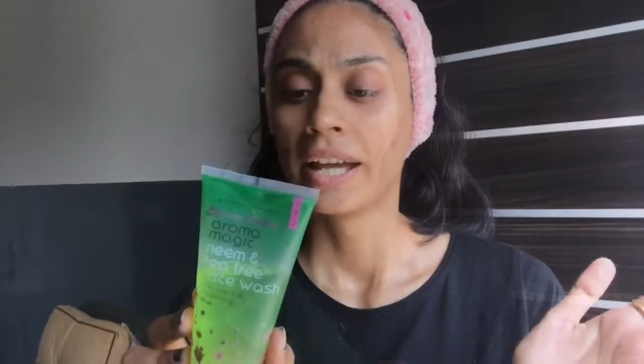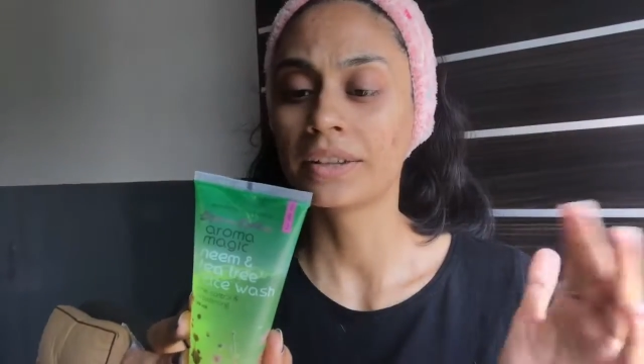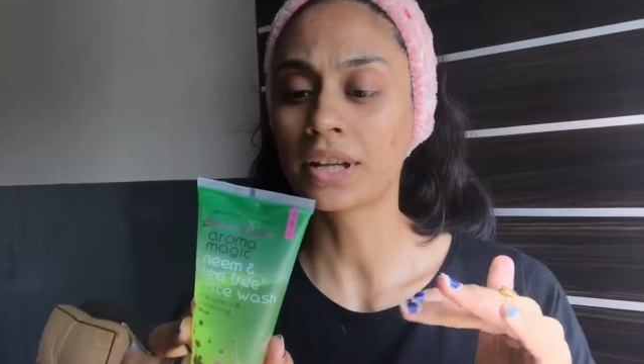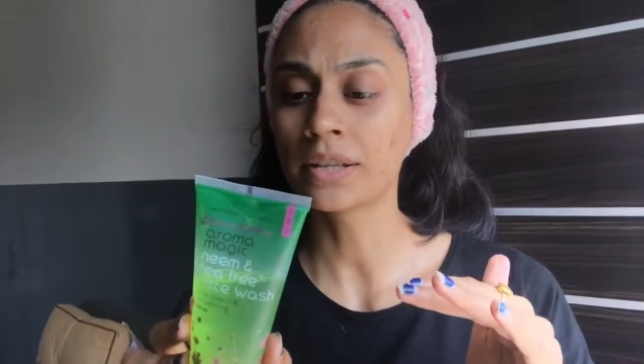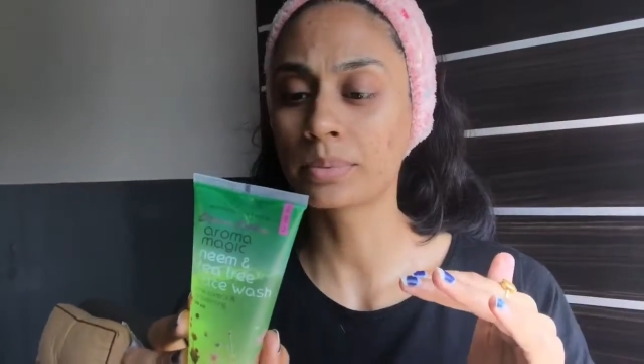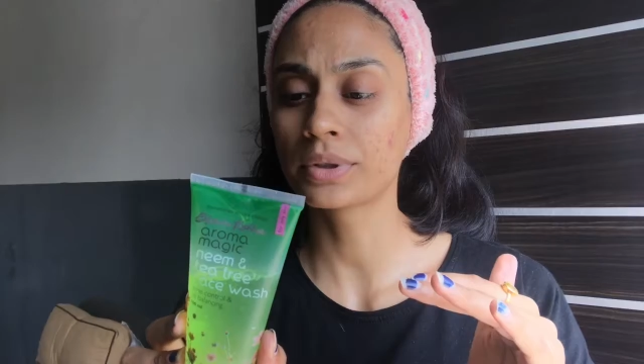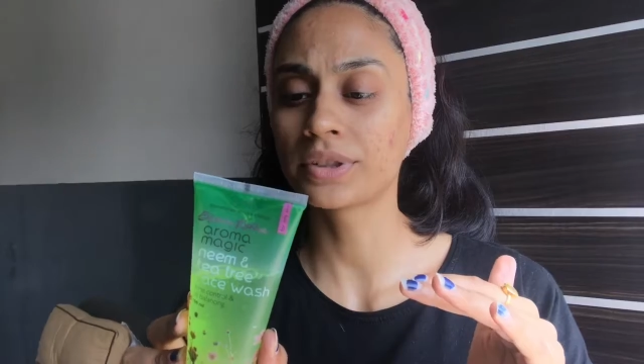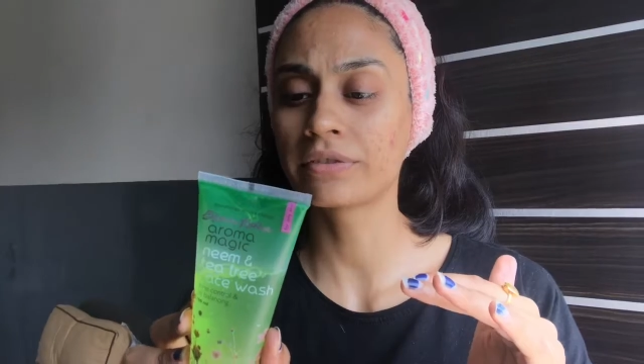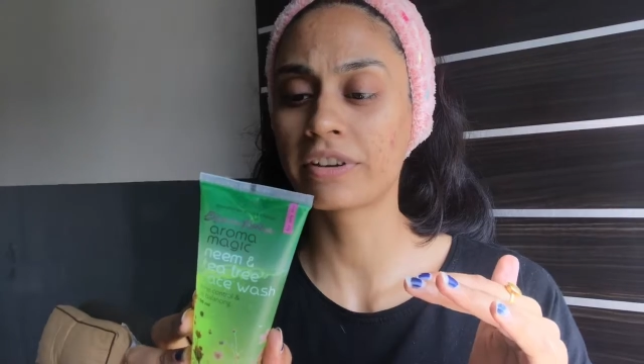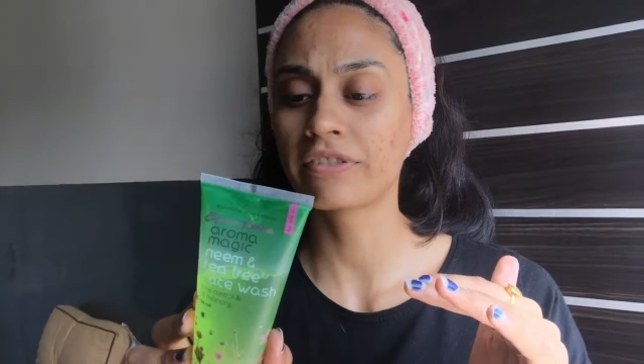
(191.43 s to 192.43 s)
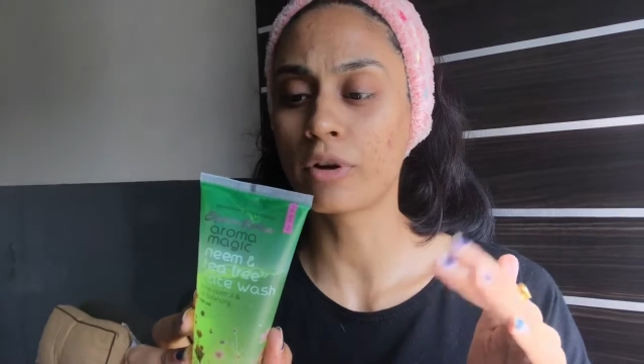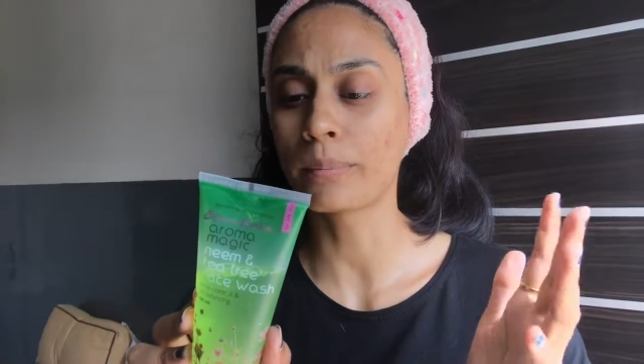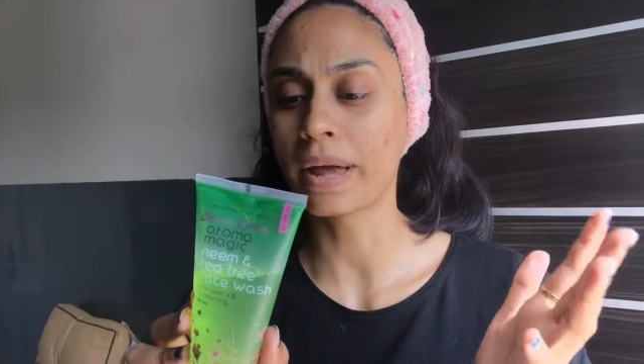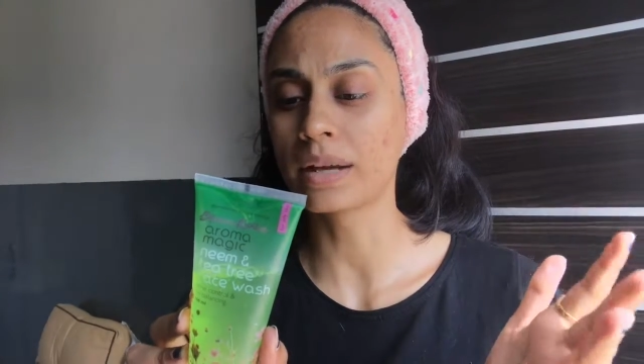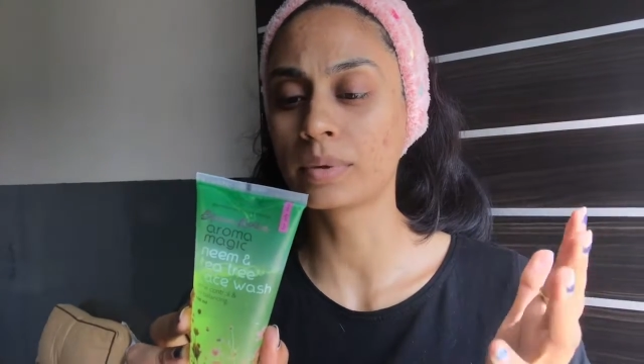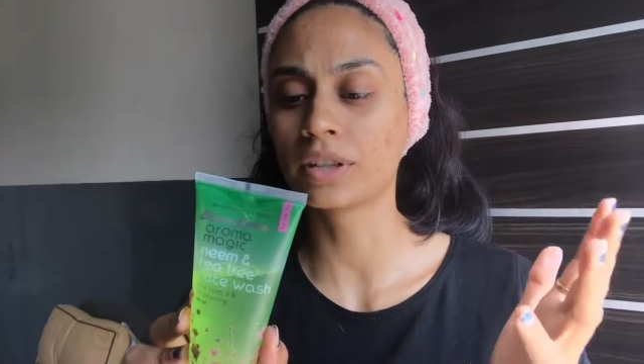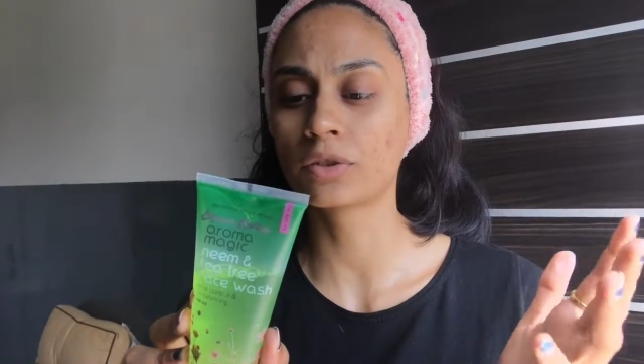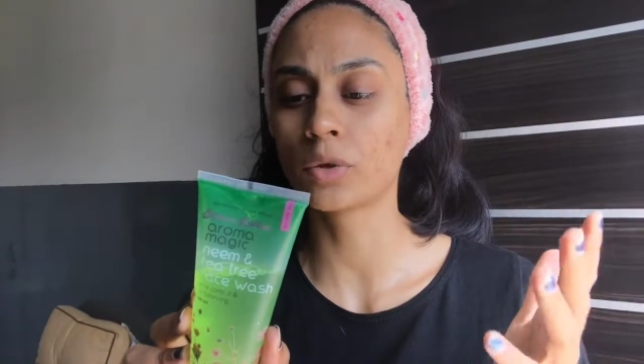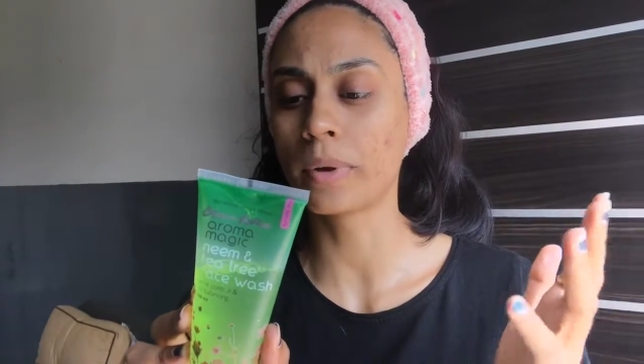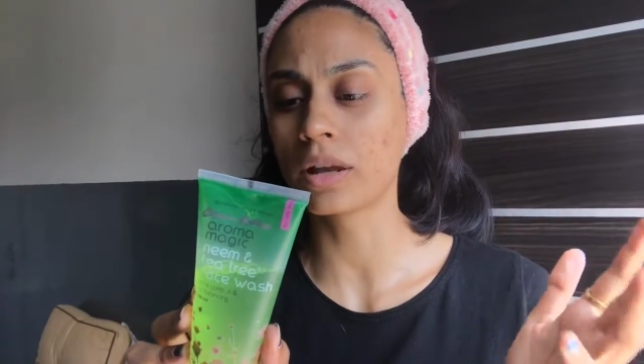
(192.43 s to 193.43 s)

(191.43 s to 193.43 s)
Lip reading: It's 100% free from paraben, soap,